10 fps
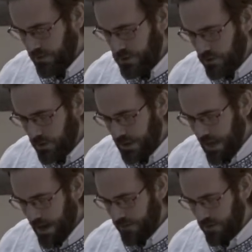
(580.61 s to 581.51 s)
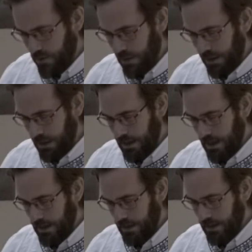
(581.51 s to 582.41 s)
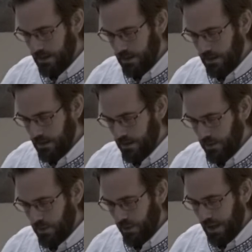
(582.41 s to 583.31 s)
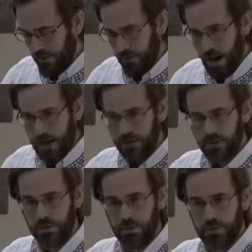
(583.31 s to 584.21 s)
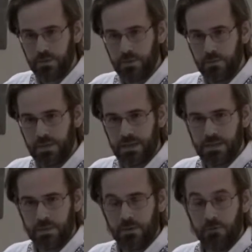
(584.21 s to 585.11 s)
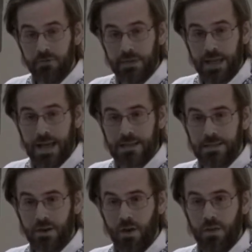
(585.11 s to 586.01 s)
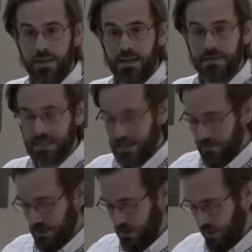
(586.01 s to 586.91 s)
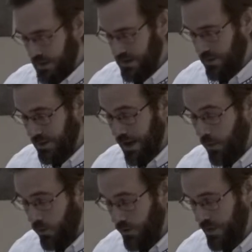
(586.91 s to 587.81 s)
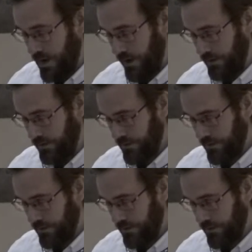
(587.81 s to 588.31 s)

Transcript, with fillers: we truly have humility, we will have gratitude because we will realize that all the gifts given to us we're not worthy of.